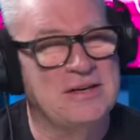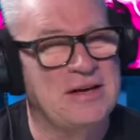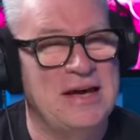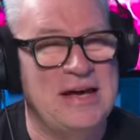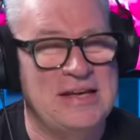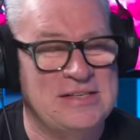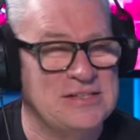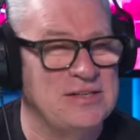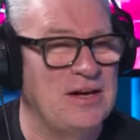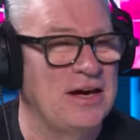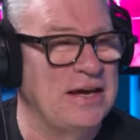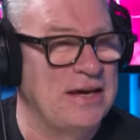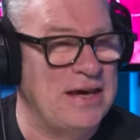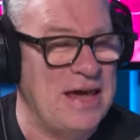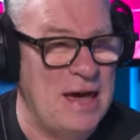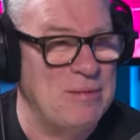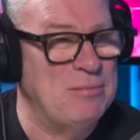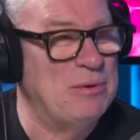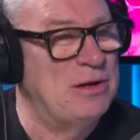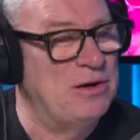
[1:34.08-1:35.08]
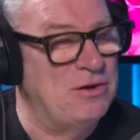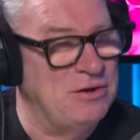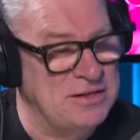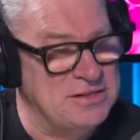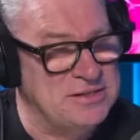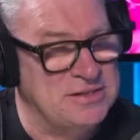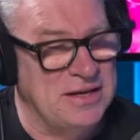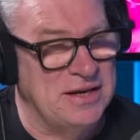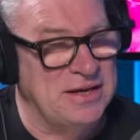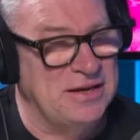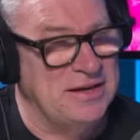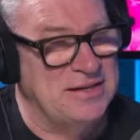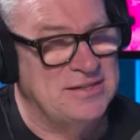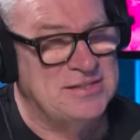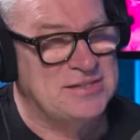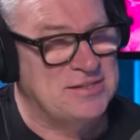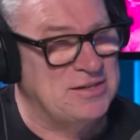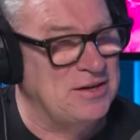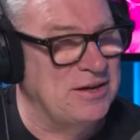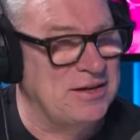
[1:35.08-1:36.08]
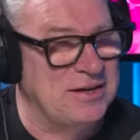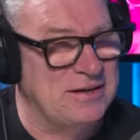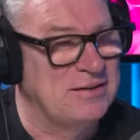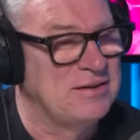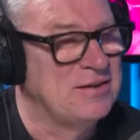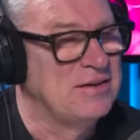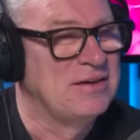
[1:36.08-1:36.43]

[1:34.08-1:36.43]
it's like Camelot, isn't it? It's like